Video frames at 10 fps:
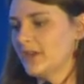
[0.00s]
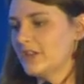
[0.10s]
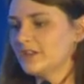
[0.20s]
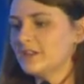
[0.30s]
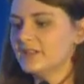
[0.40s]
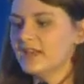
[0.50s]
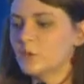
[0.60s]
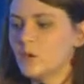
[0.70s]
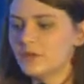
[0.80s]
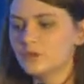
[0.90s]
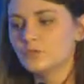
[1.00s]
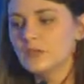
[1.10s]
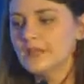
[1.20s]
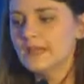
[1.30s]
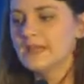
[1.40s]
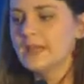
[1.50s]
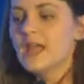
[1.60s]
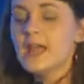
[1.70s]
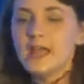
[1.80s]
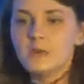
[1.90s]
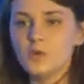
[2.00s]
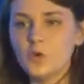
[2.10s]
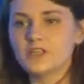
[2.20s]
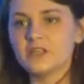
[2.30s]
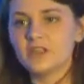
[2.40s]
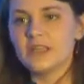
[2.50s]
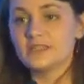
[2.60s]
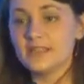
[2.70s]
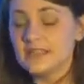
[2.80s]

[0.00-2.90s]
and I think that's one of the really important things.